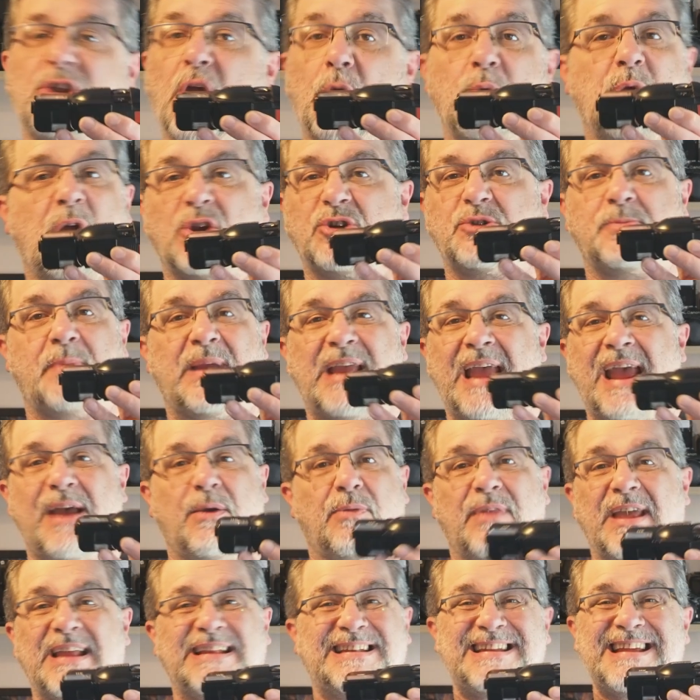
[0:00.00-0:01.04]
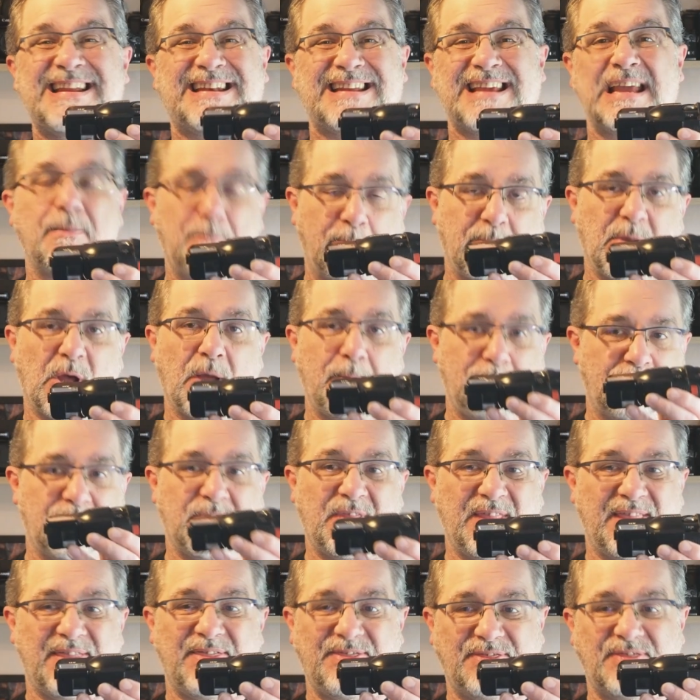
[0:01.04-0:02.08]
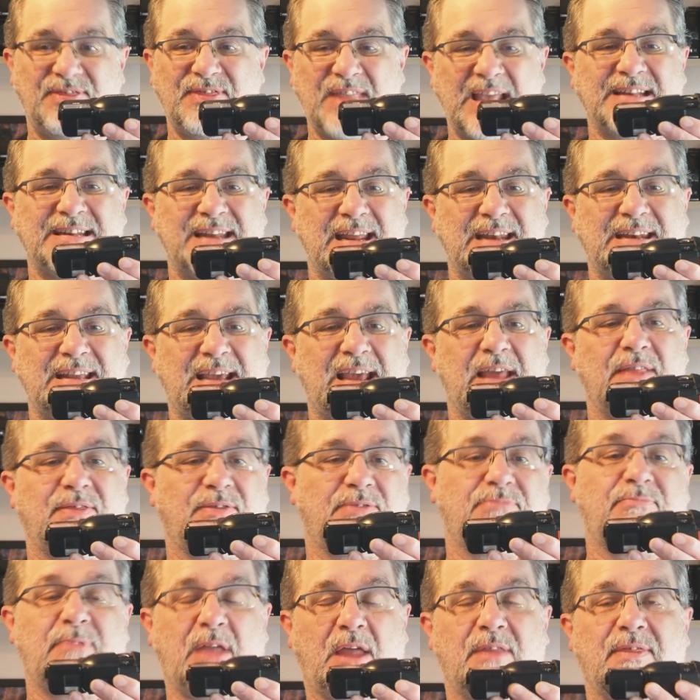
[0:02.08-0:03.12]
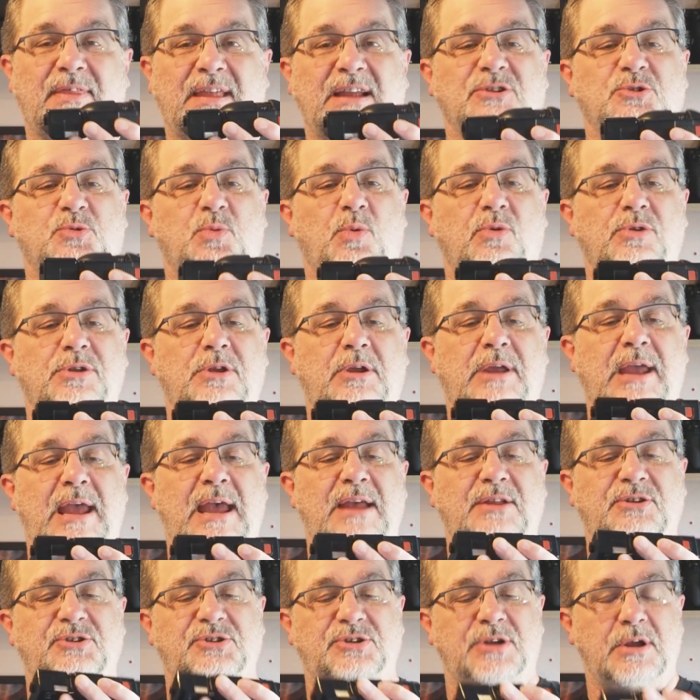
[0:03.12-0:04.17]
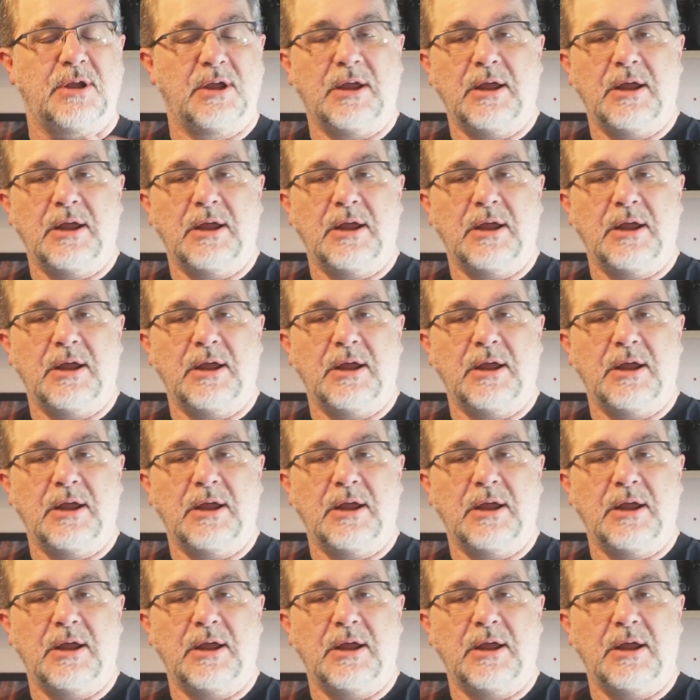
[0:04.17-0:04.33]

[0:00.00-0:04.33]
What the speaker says: Don't ask me how they did it, but they did it, and that's what you get.